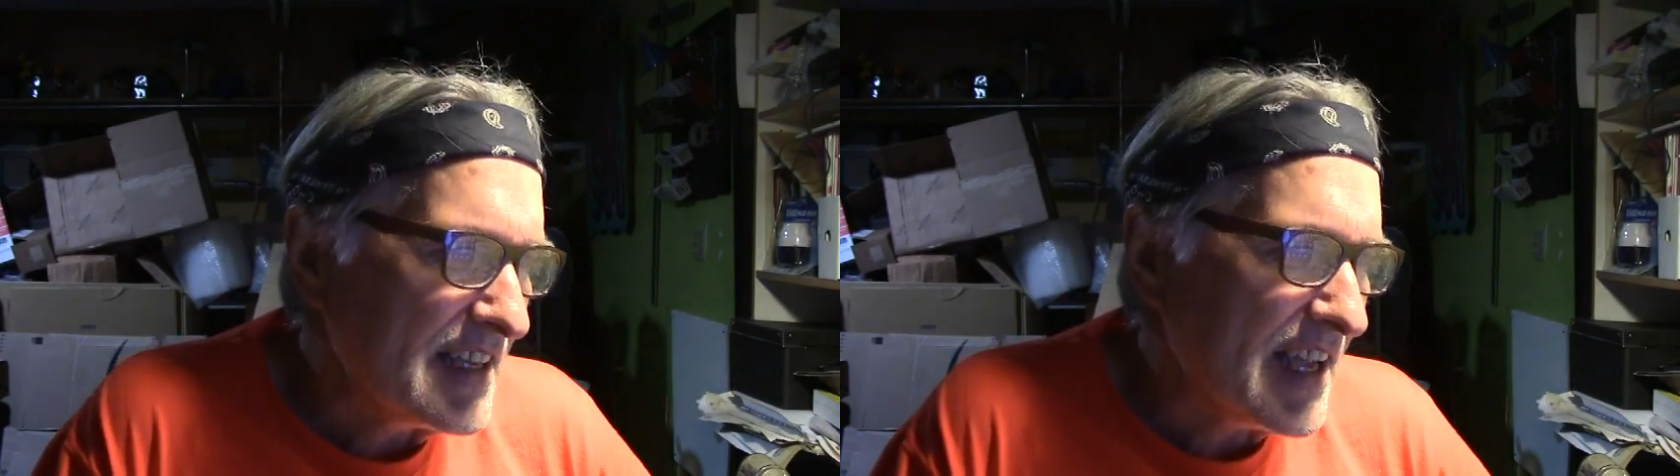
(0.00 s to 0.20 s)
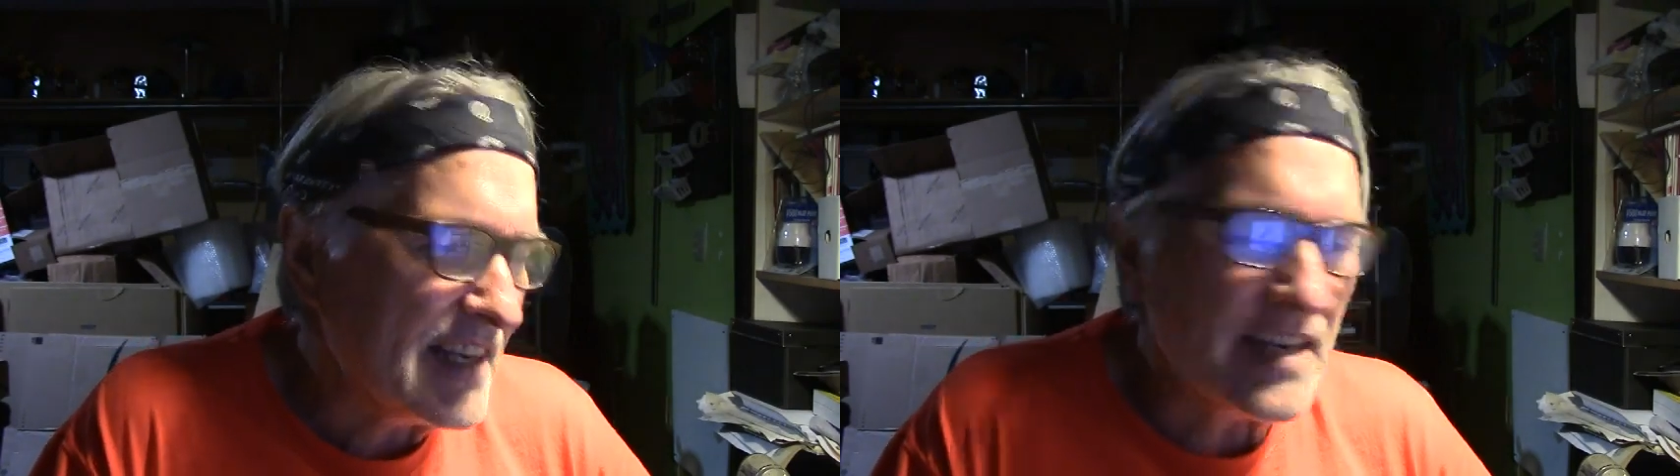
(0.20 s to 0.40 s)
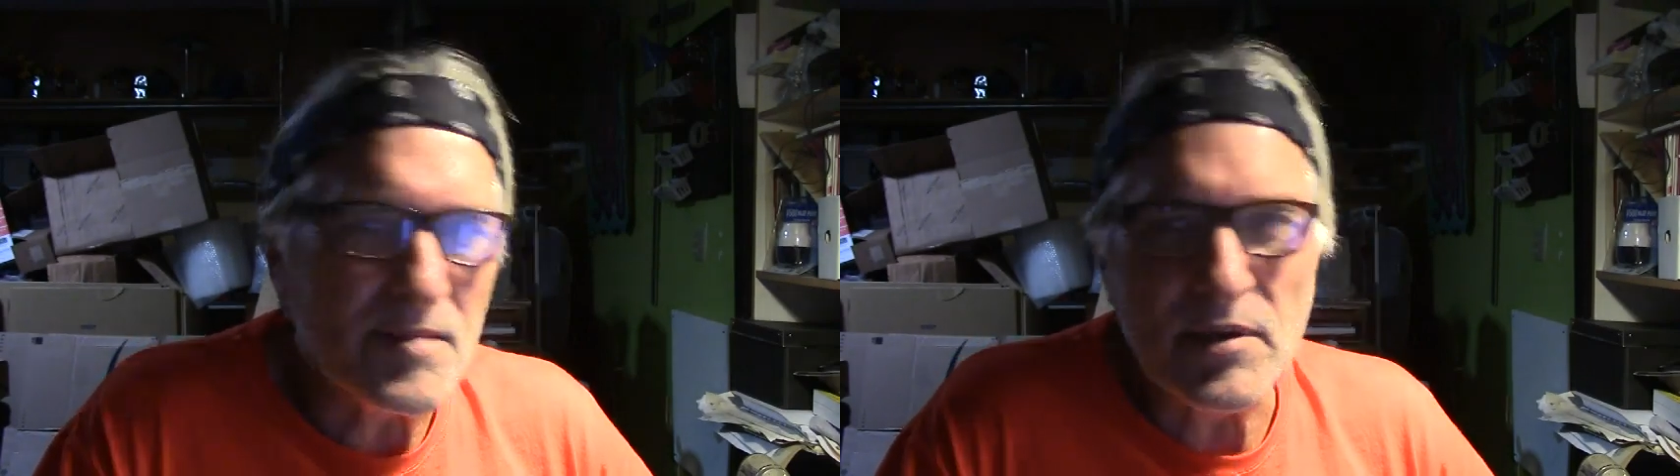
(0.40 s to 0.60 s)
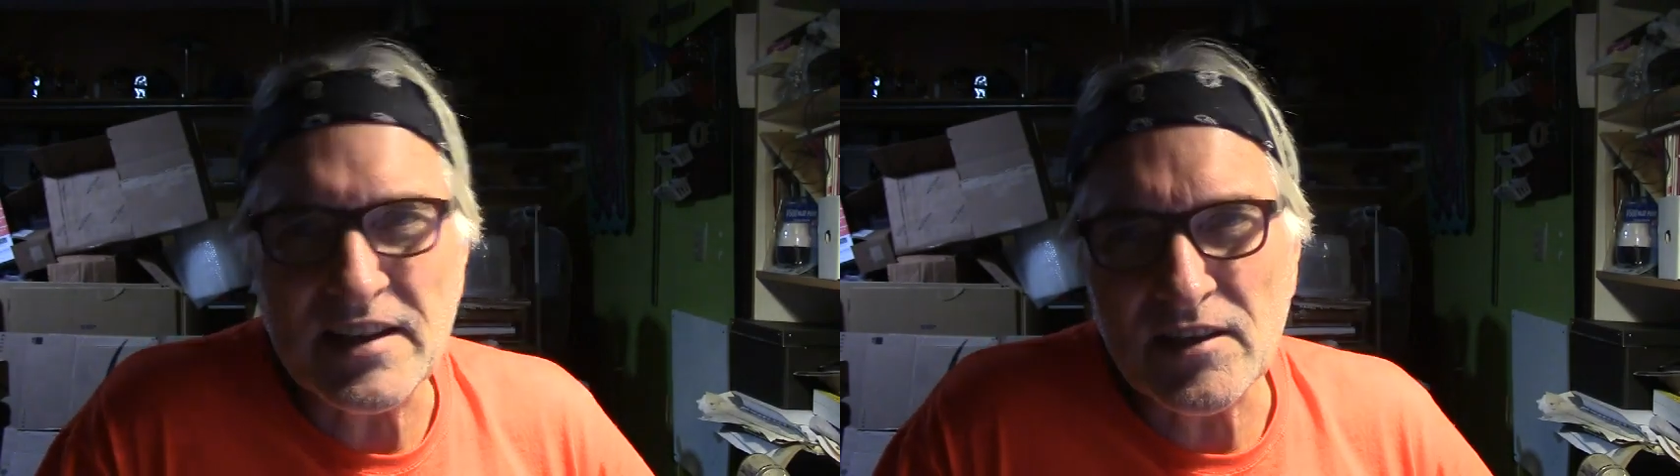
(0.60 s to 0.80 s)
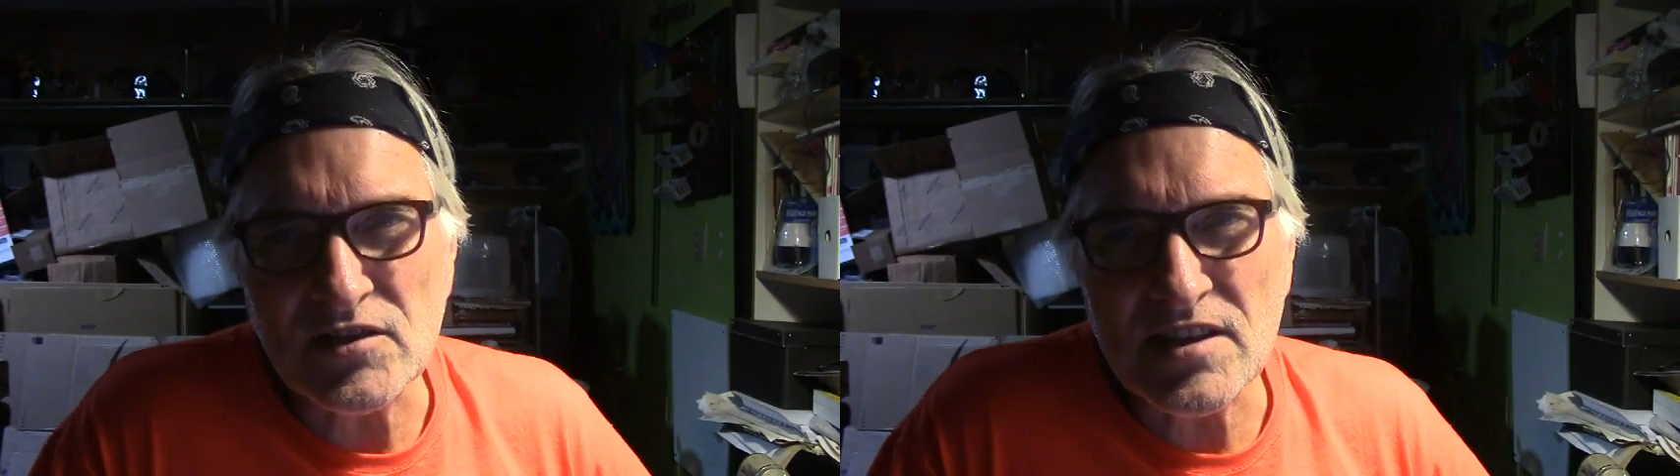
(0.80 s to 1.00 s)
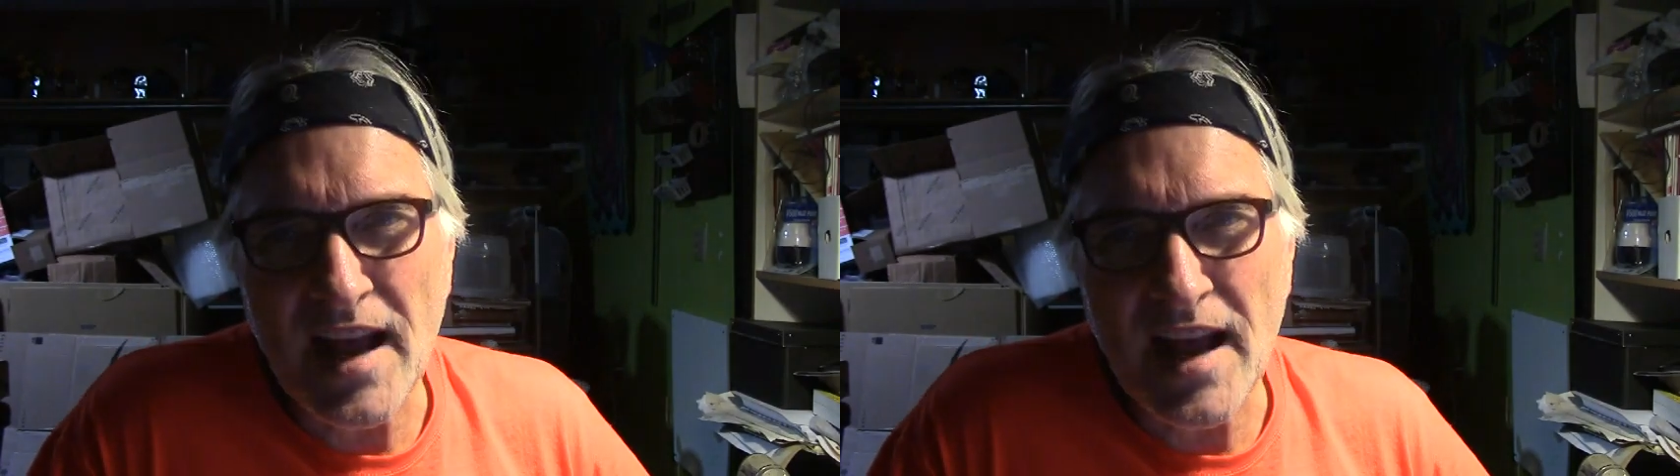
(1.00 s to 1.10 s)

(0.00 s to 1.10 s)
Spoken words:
anybody else